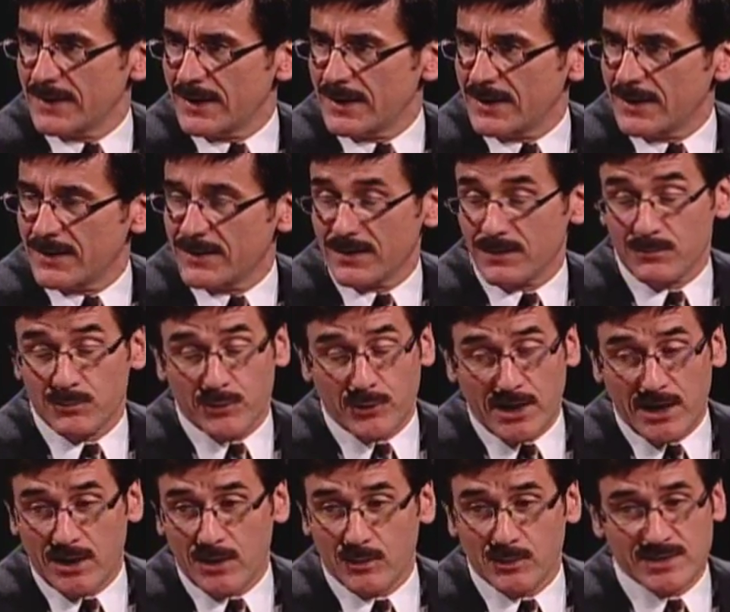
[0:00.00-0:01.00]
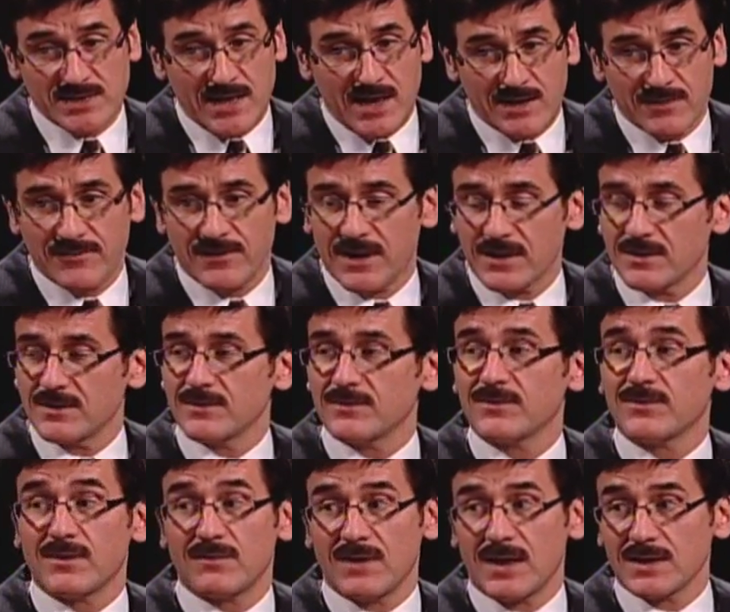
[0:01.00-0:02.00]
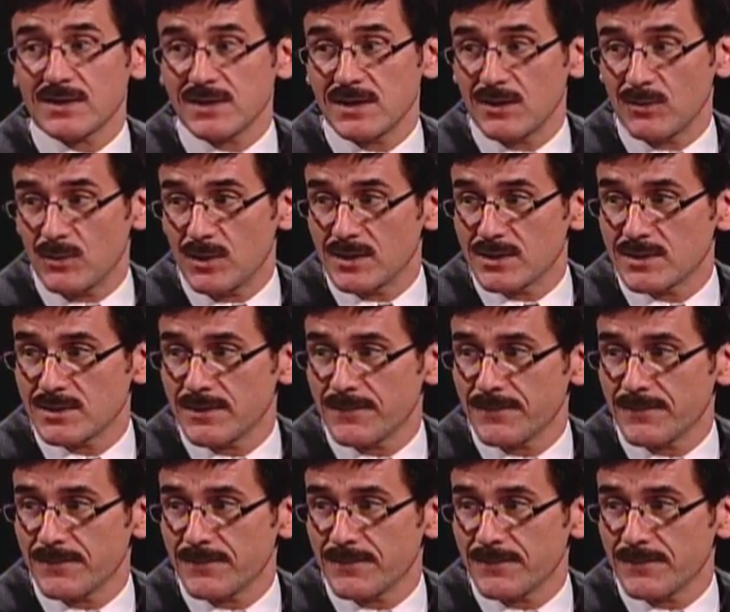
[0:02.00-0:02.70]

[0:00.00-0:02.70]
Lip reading: that prayer was not effective, the vaccine was.